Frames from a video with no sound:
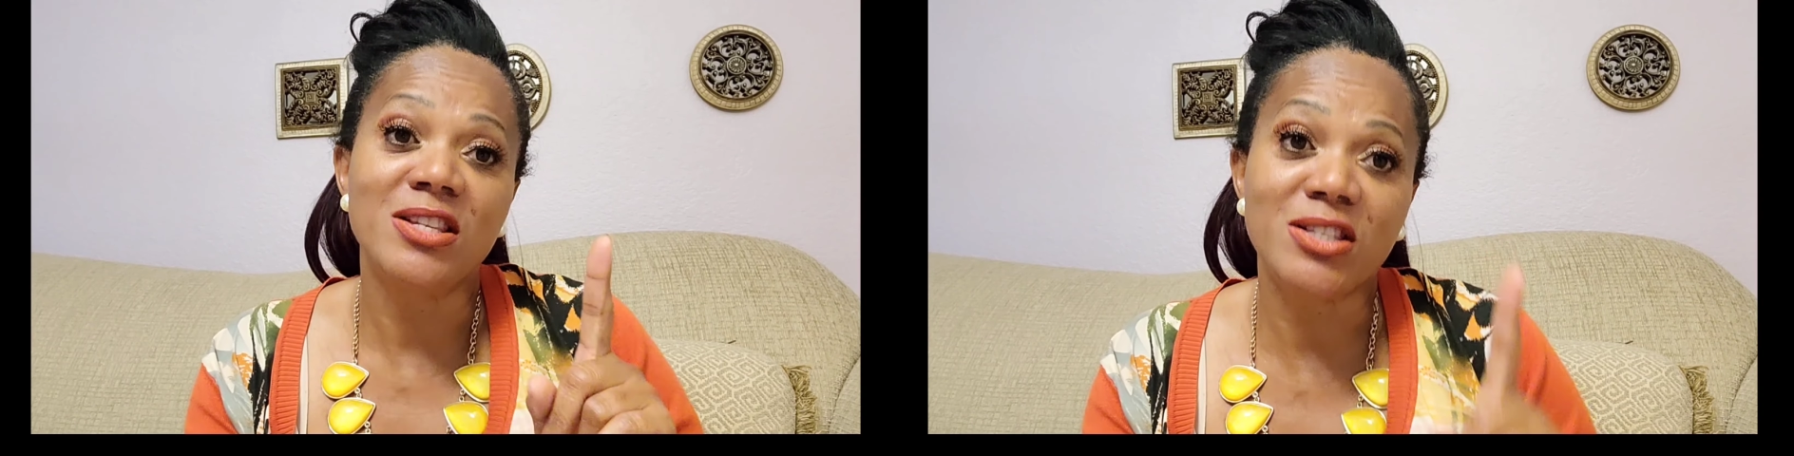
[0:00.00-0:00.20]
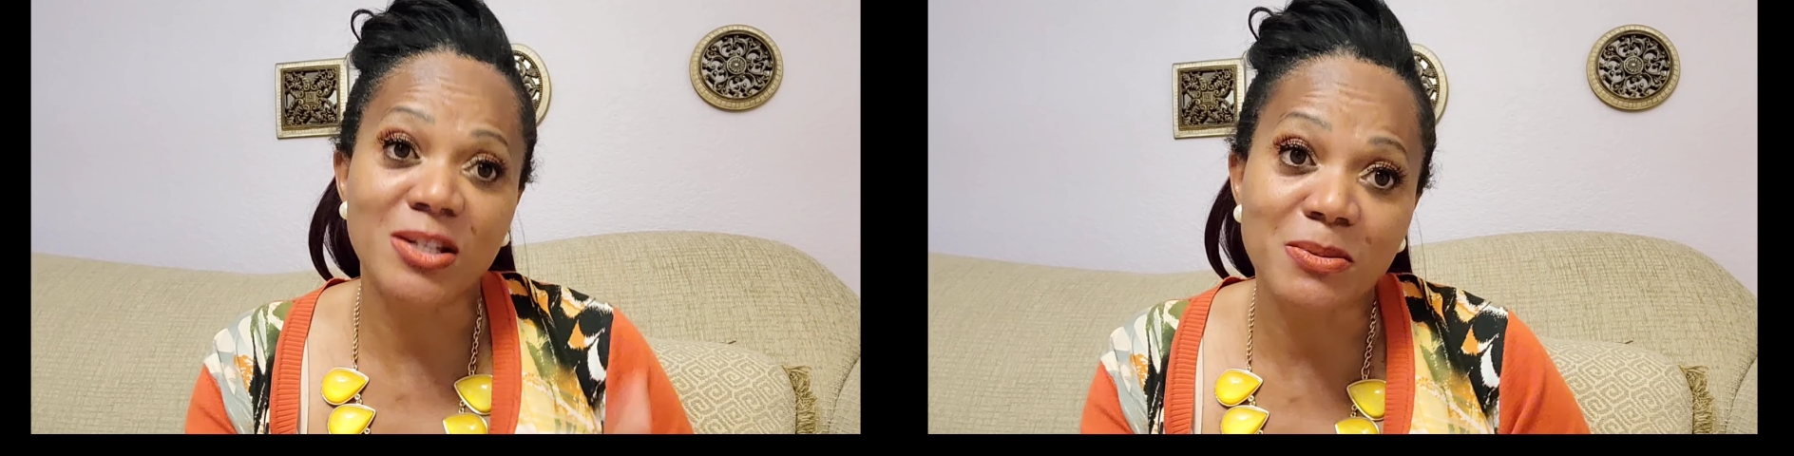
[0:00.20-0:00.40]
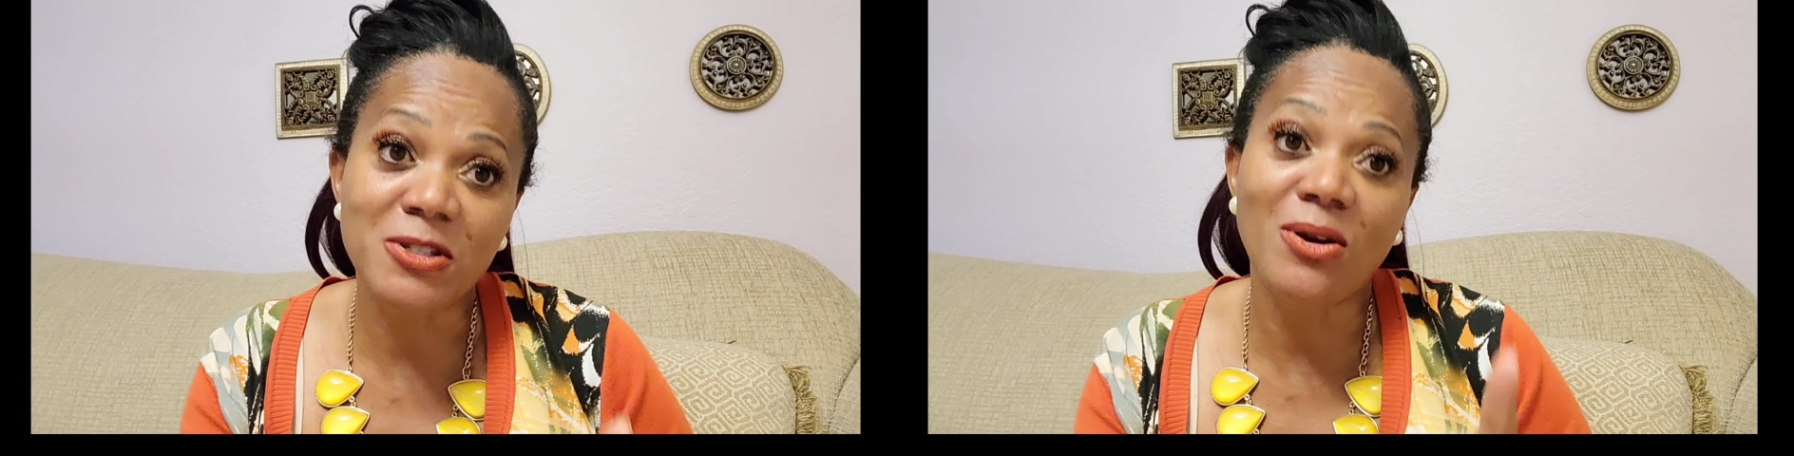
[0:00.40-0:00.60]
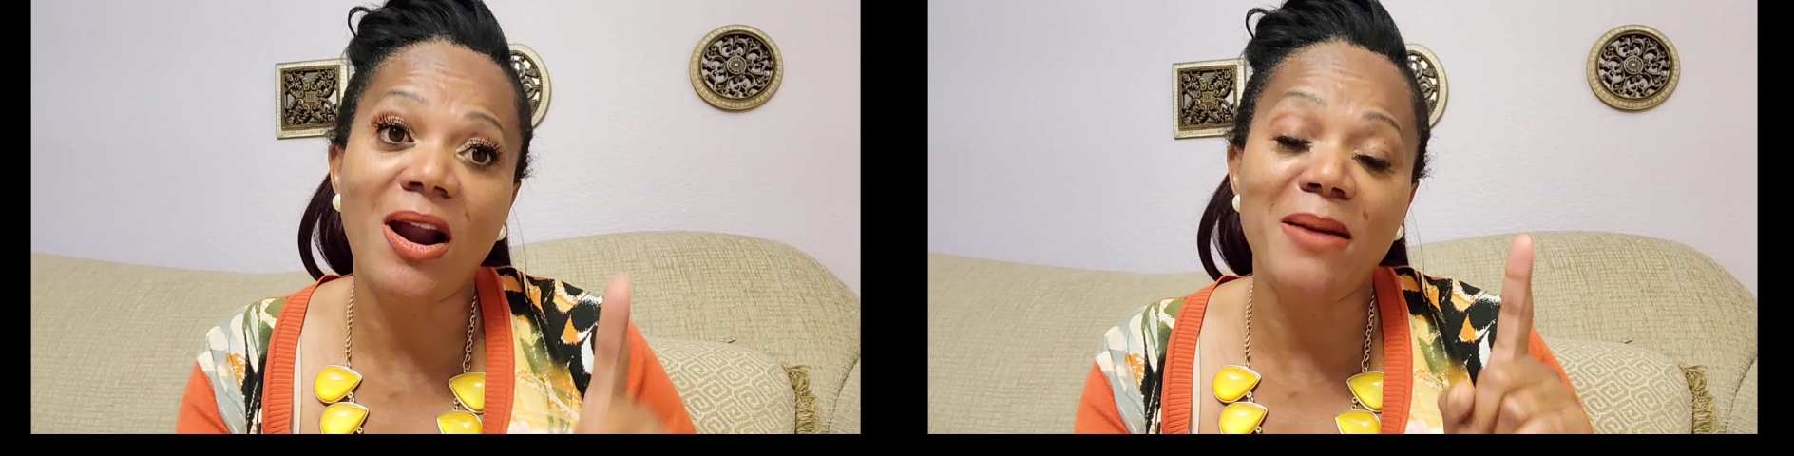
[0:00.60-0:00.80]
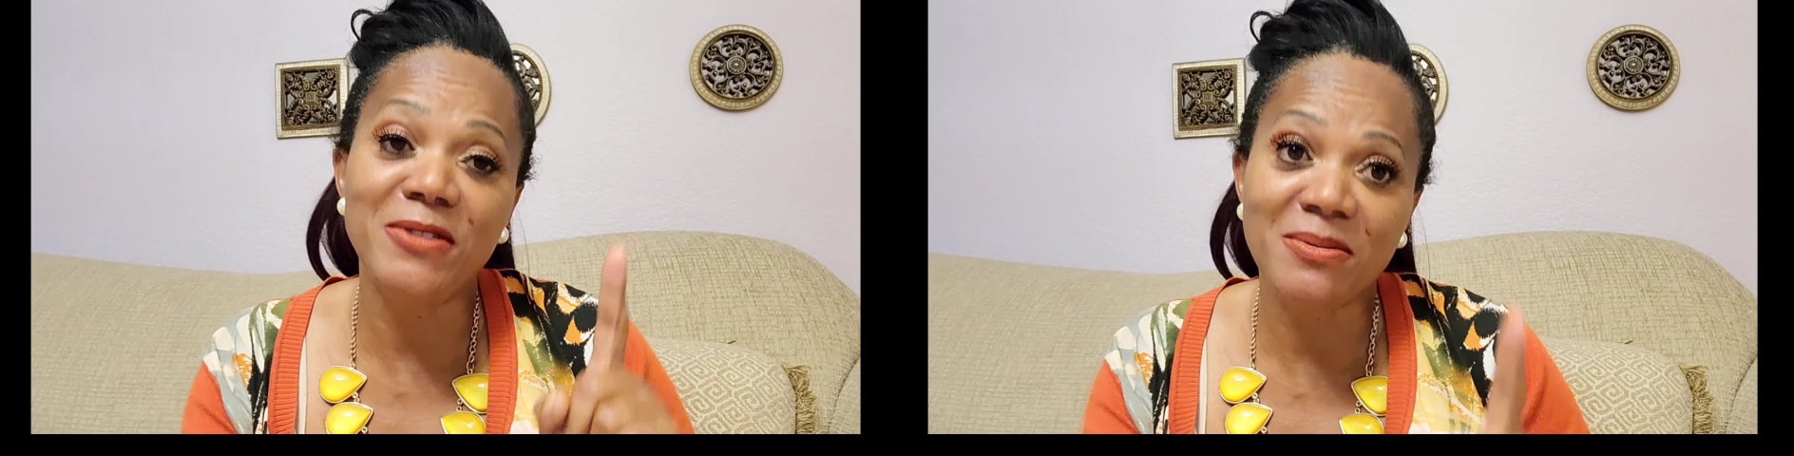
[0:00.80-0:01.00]

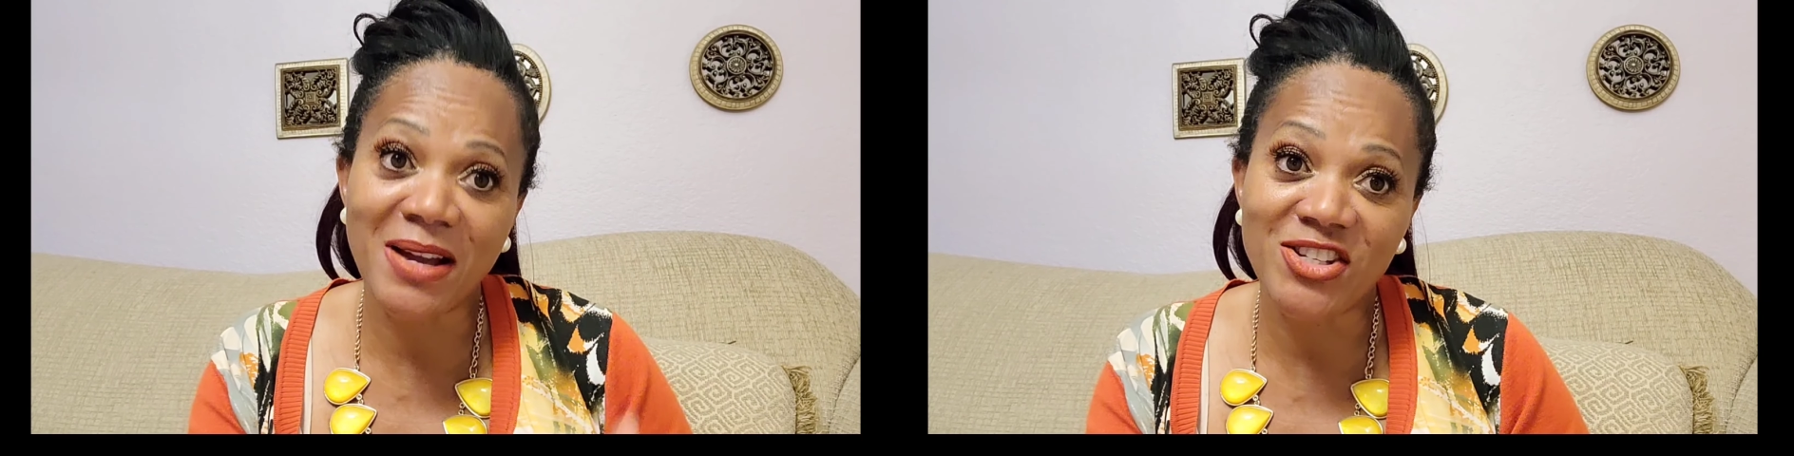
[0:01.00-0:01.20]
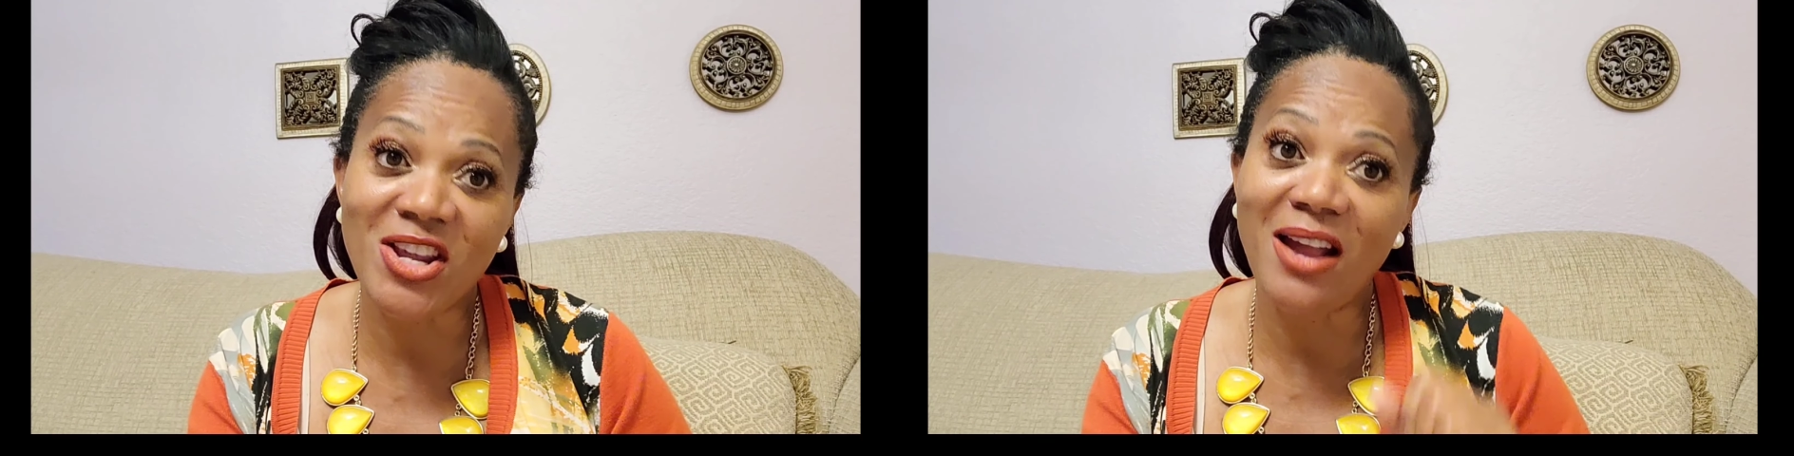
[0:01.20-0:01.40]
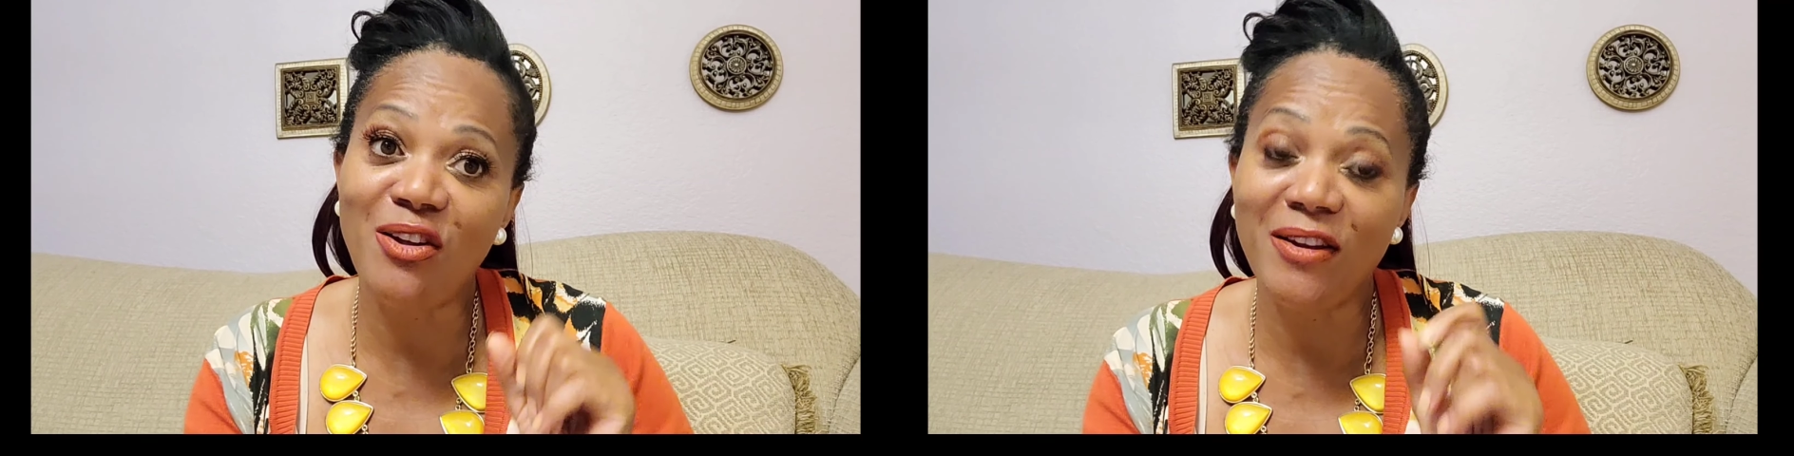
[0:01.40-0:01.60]
subscribe to my channel